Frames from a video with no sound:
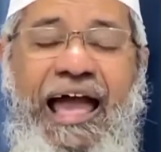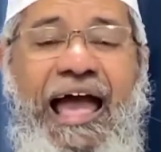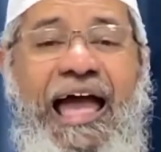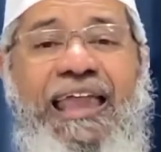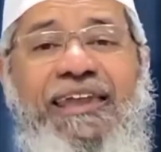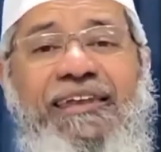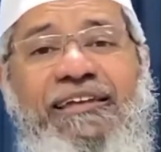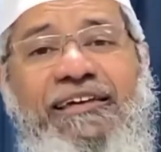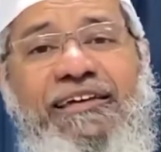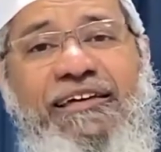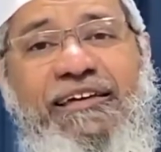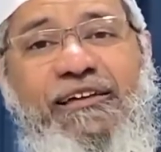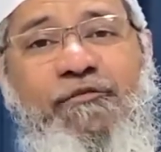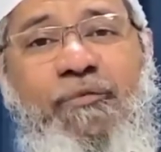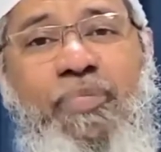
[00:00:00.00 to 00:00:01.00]
And
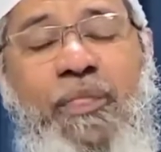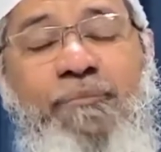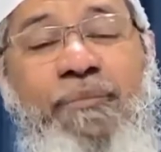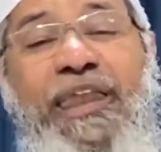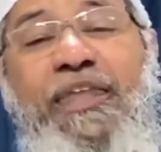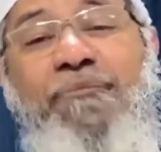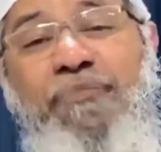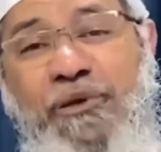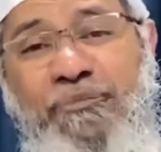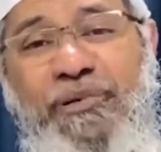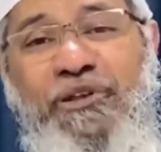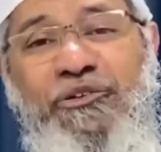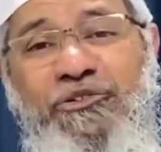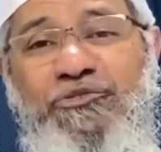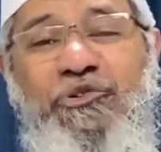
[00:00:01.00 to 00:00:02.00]
many
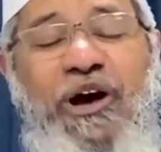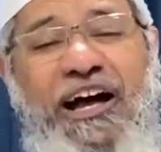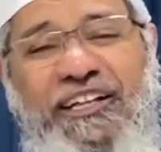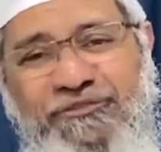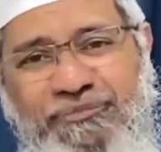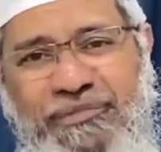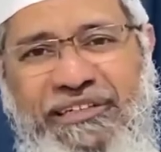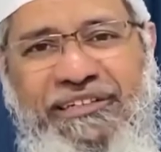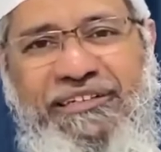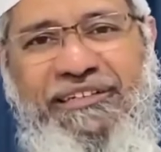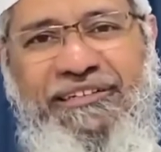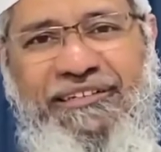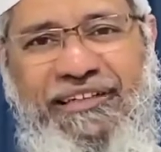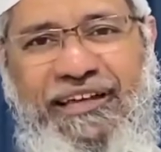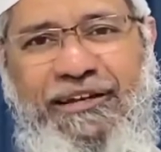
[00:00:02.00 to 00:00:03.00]
people used to ask me
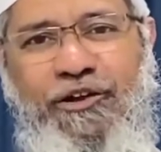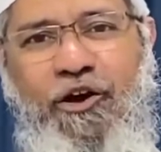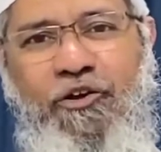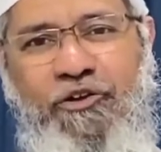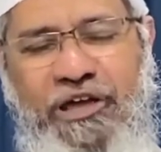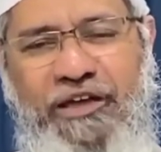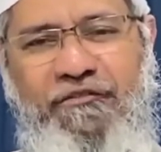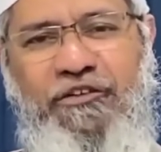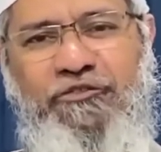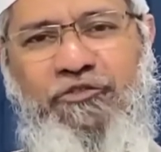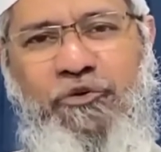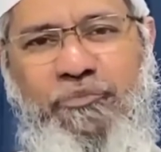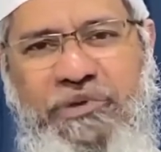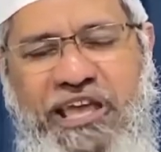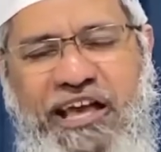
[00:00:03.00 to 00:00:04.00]
that now you're giving
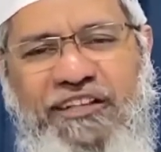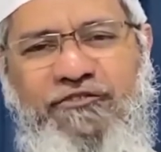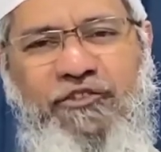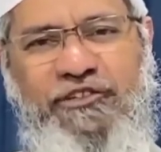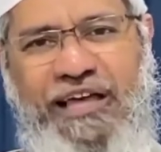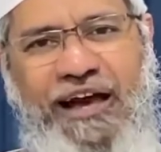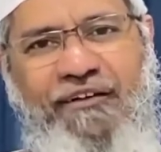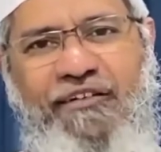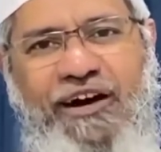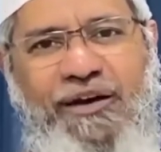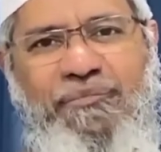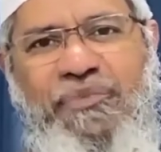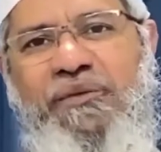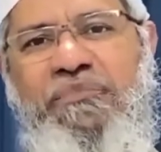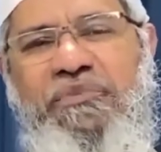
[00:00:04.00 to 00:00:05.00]
so many hours for
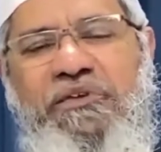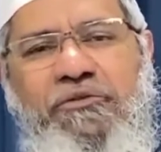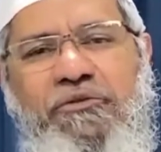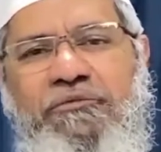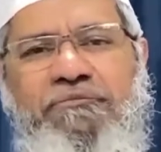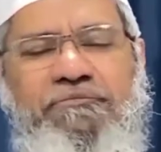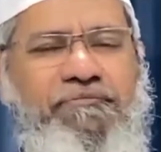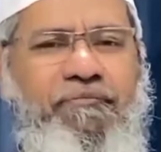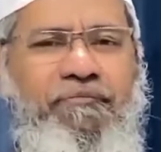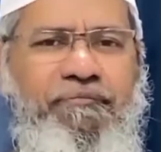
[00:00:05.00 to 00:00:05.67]
dawah, maybe, you know,